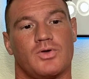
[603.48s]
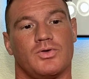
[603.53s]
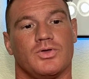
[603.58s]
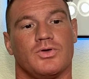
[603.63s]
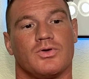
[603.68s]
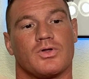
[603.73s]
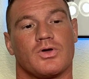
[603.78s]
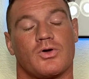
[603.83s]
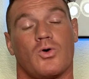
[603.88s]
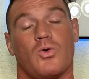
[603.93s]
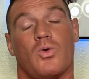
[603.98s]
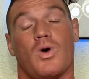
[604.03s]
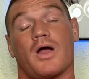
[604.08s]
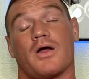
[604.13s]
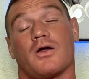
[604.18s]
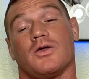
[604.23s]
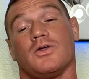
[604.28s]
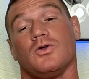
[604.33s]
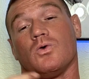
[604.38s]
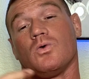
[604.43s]
You can acquire
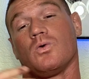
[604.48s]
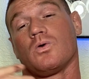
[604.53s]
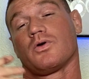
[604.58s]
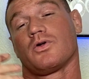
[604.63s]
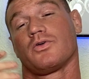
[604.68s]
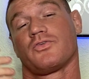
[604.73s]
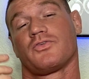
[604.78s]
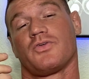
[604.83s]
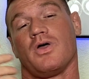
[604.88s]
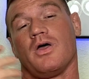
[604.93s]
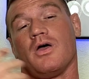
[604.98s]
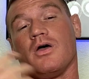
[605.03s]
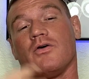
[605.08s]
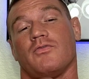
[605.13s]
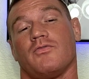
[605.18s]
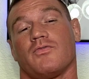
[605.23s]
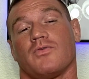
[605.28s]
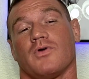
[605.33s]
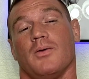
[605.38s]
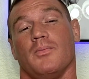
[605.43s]
yours
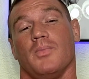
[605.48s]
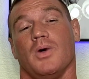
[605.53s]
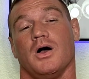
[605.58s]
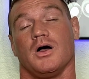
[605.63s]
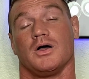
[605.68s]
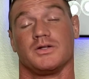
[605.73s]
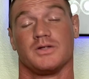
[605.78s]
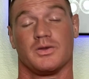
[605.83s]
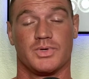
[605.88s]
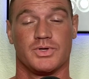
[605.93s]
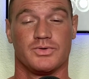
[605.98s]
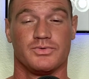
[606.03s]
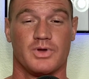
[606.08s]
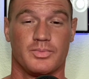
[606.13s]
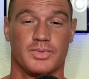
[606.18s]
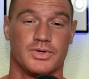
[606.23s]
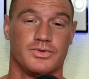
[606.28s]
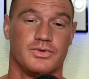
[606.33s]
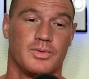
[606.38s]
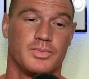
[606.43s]
from
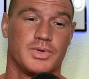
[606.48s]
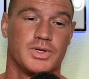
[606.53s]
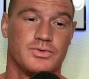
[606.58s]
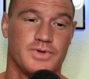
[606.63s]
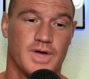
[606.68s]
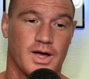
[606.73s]
www.rats.army,